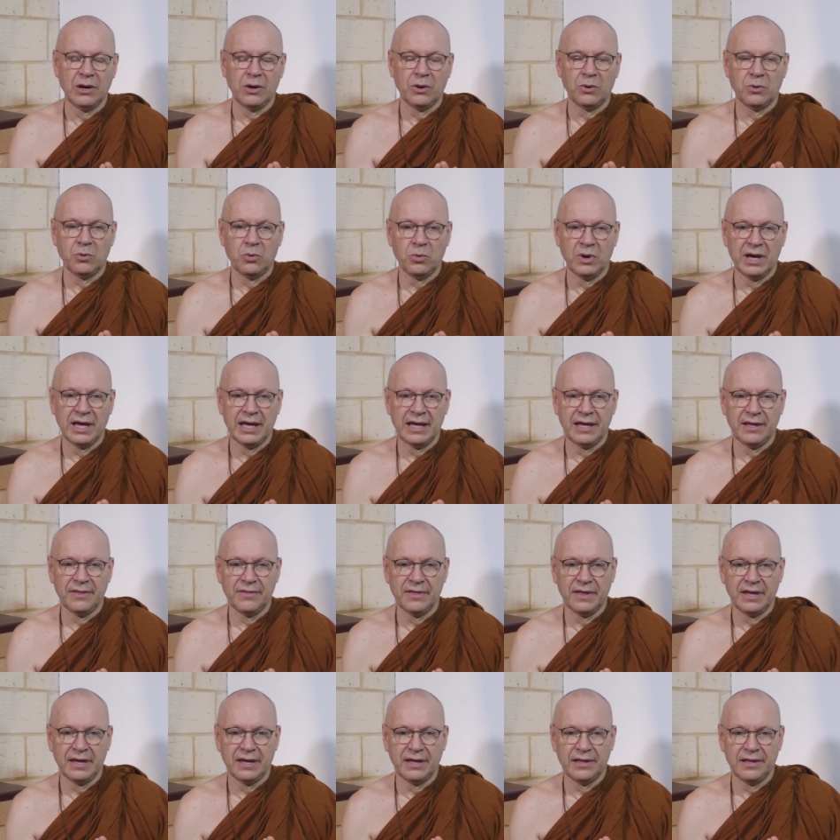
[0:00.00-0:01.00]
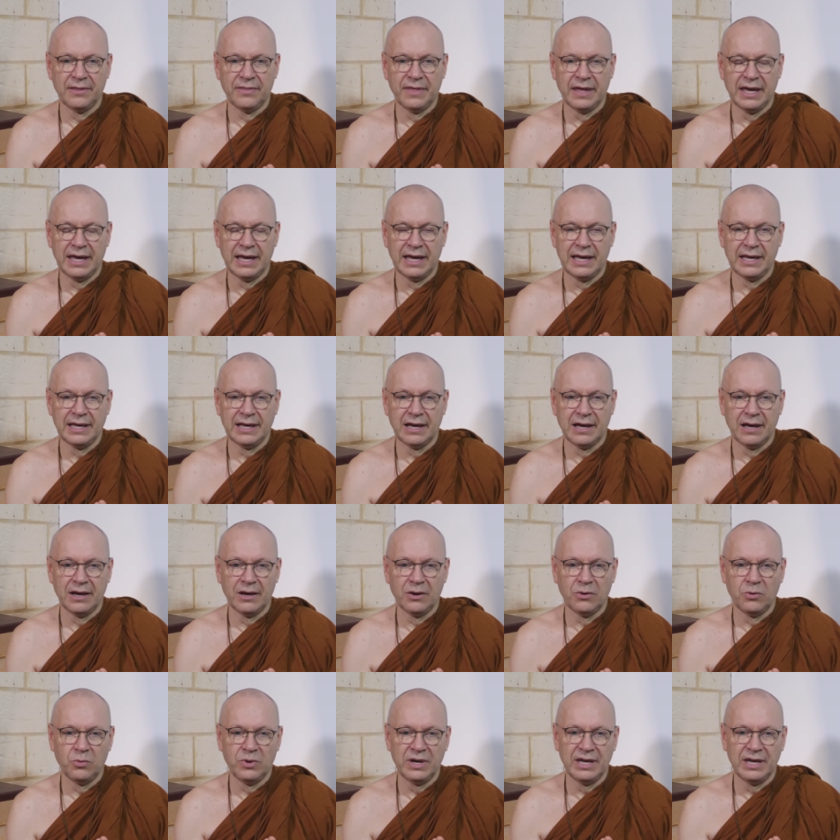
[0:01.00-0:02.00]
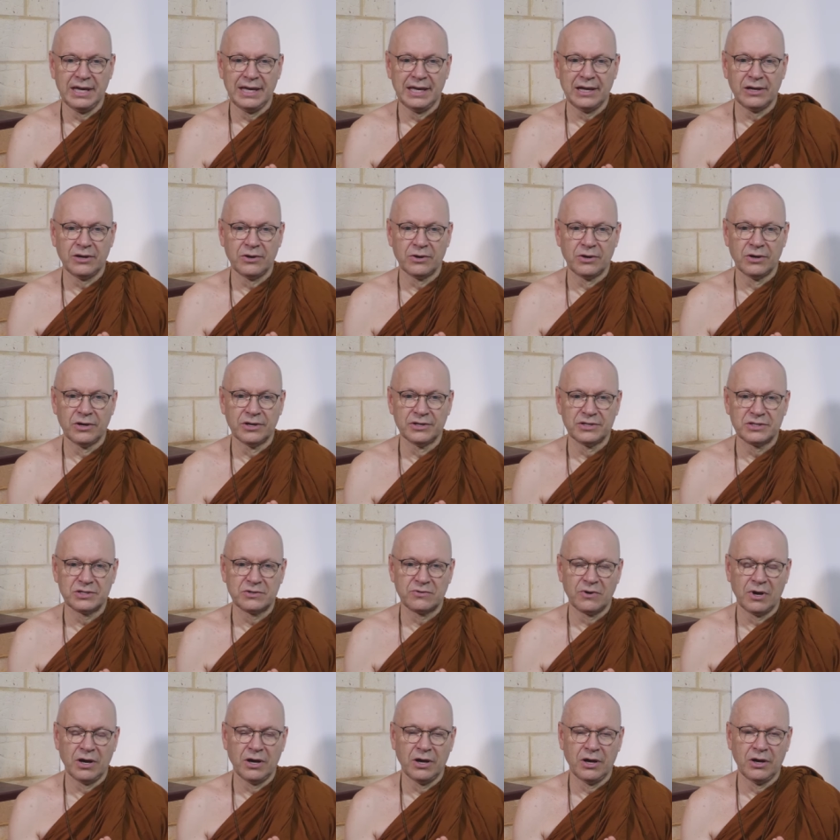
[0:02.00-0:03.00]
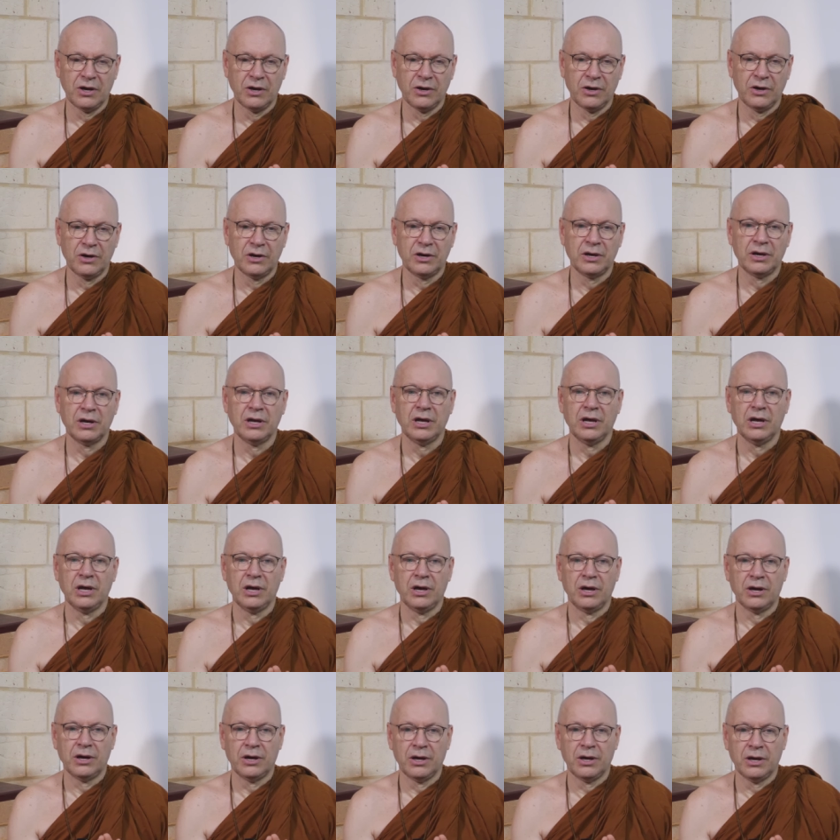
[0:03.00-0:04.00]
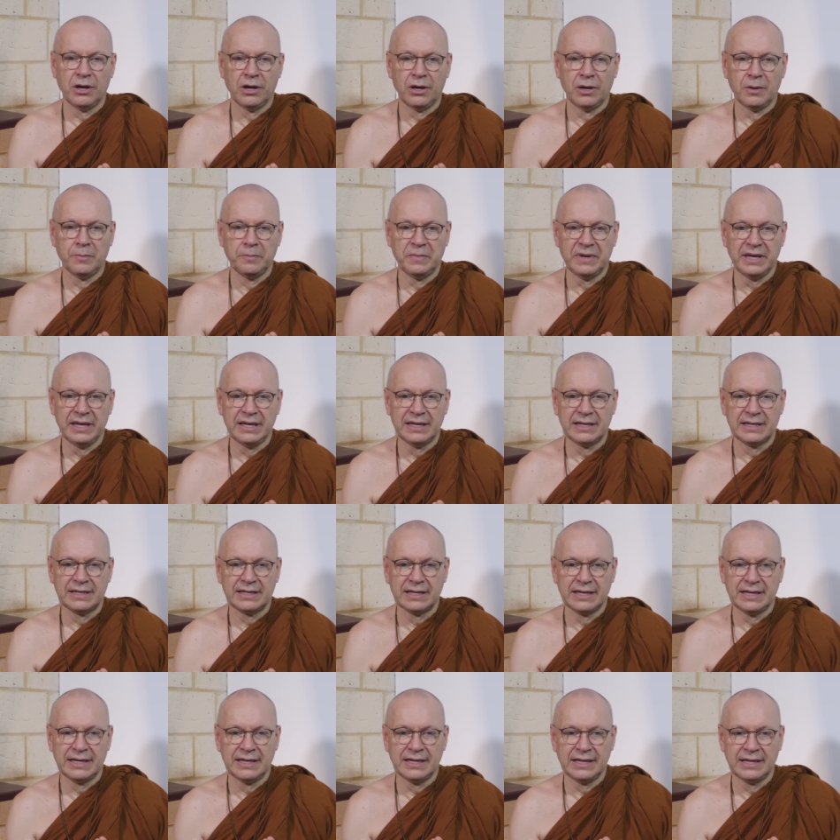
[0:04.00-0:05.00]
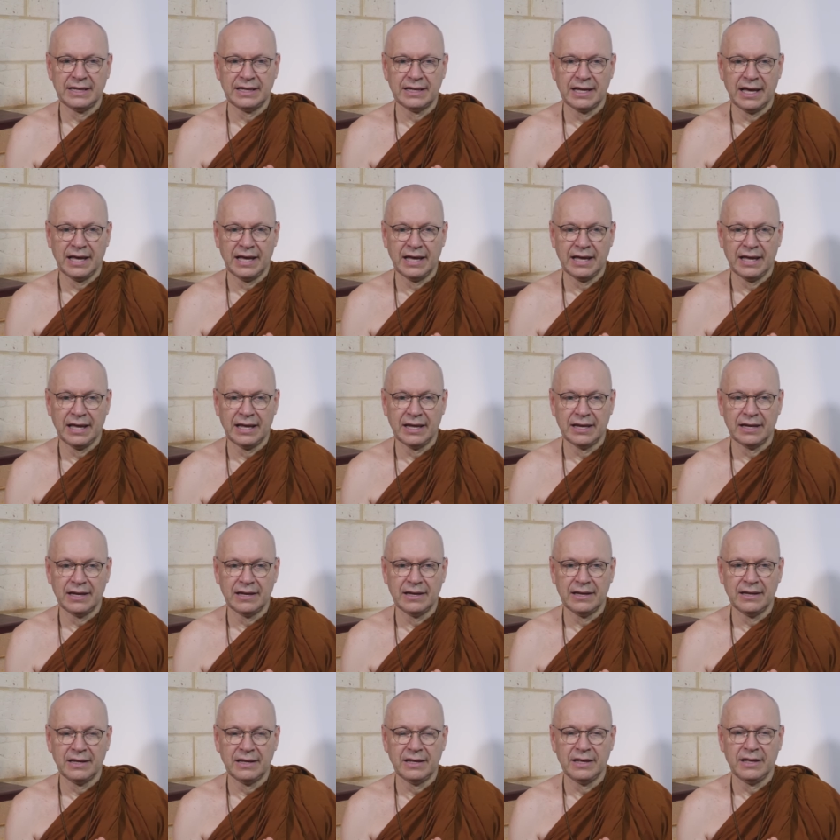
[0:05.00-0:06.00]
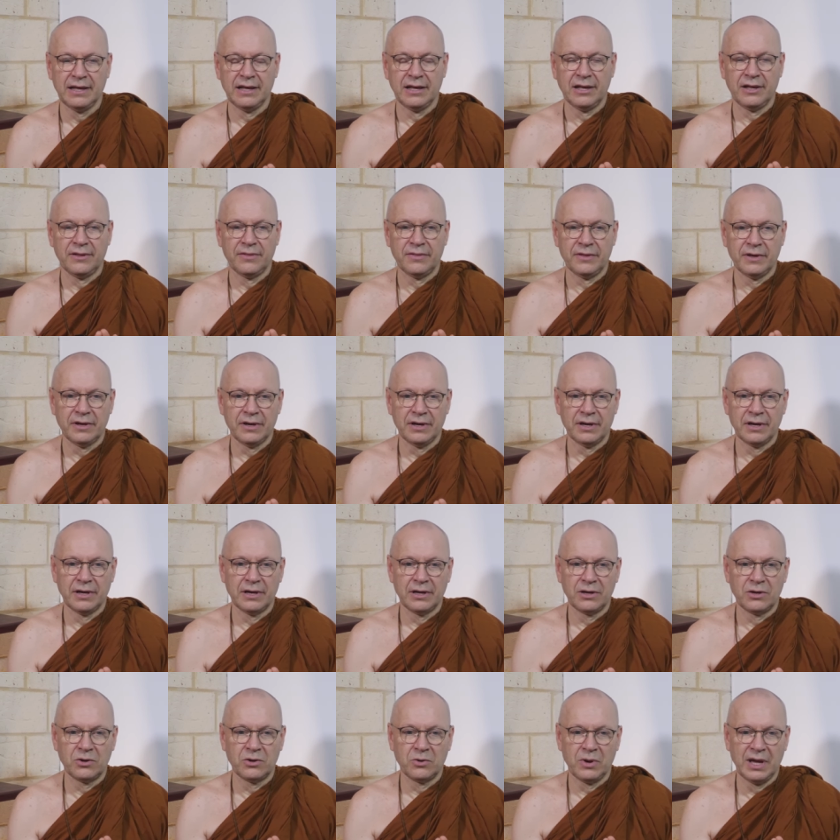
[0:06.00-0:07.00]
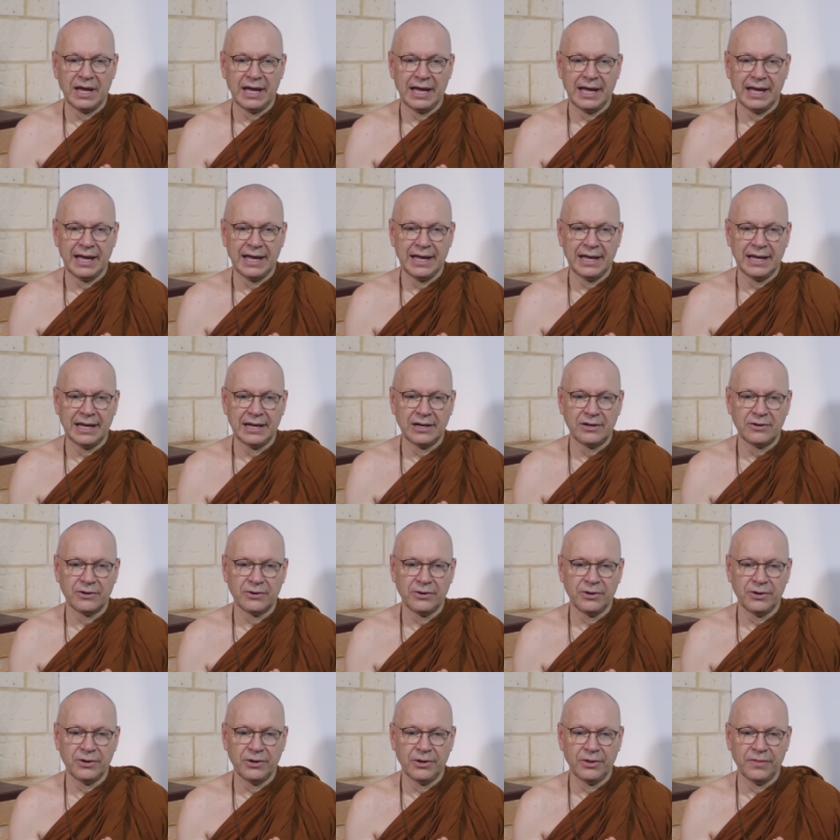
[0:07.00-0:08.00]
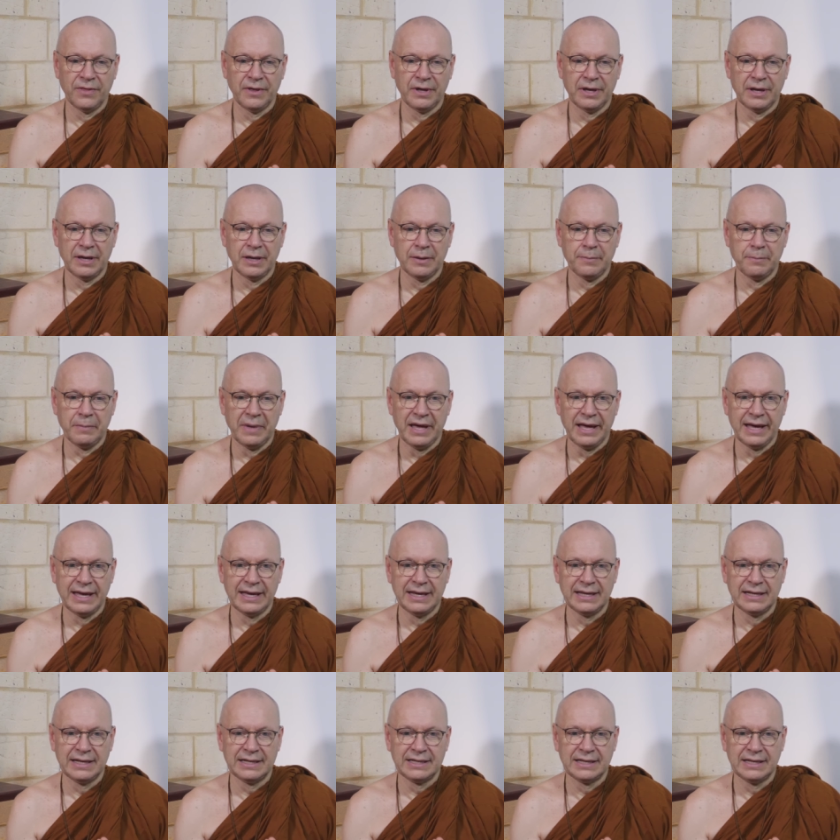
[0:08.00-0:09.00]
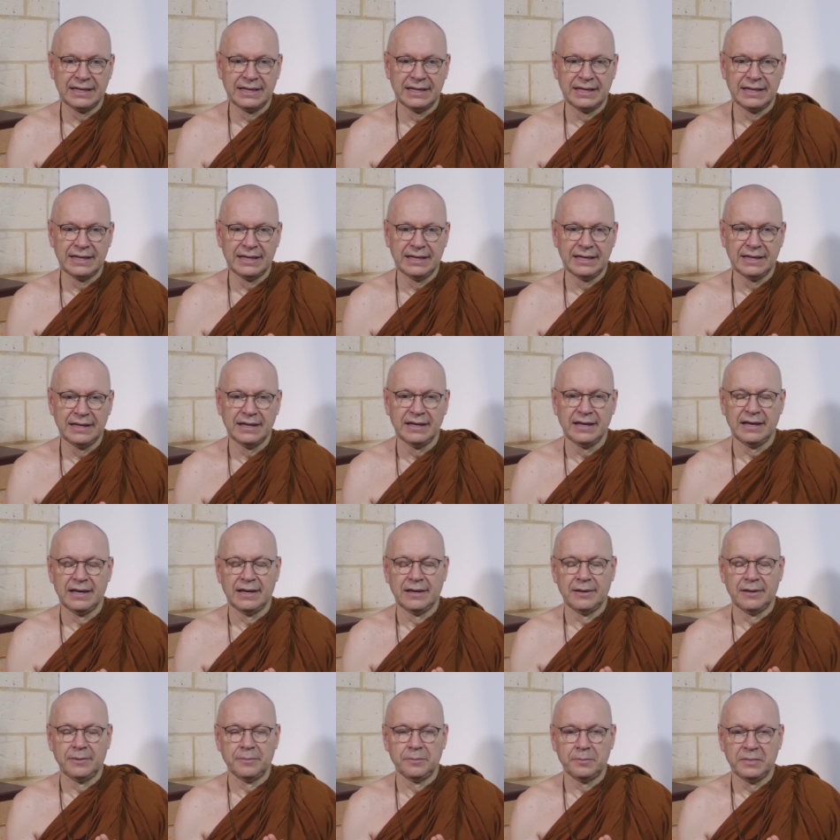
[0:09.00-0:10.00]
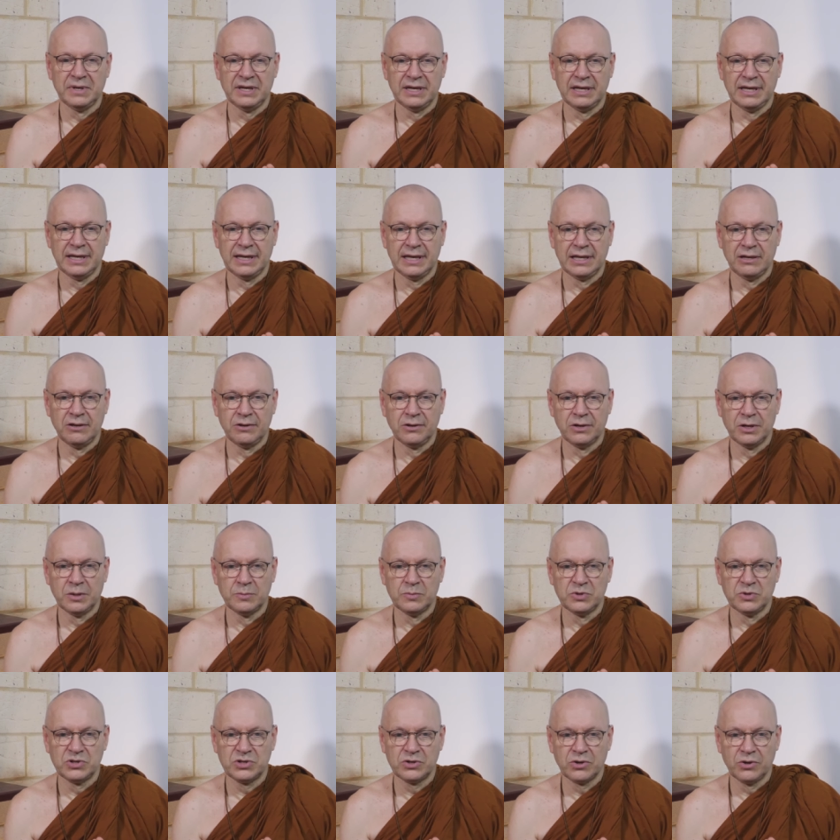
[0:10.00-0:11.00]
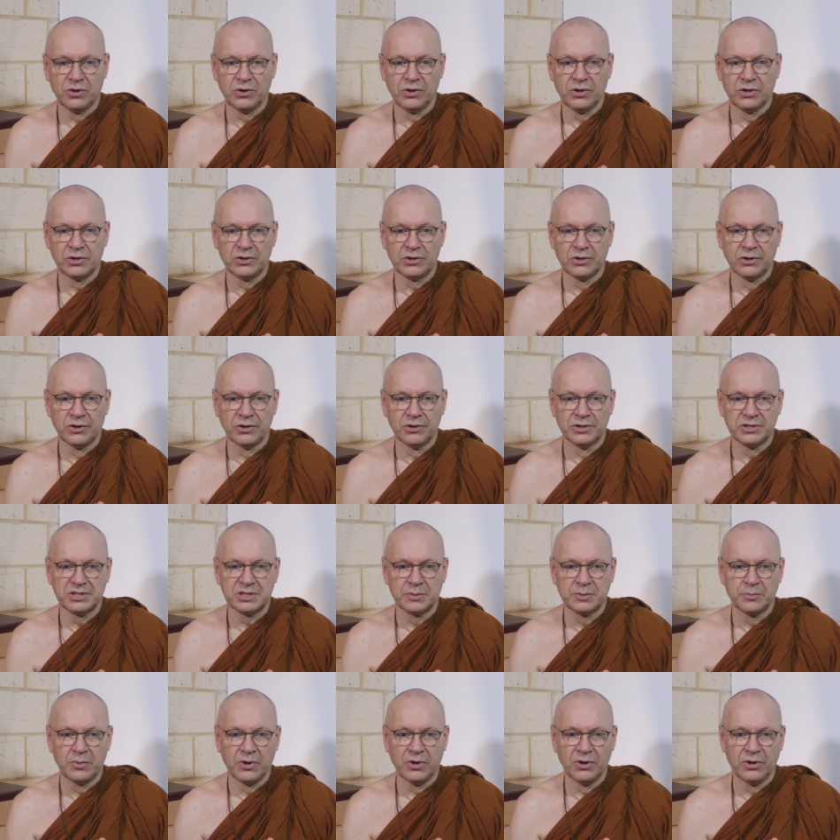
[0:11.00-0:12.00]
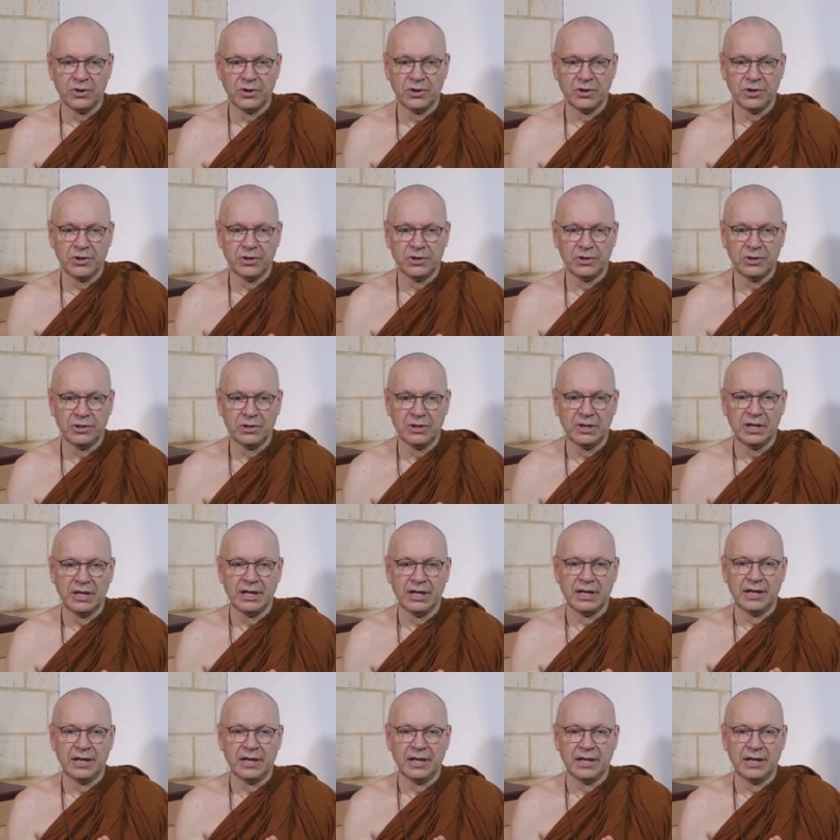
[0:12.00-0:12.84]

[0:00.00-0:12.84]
whether they are weak or strong, omitting none, the great or the mighty, medium, short or small,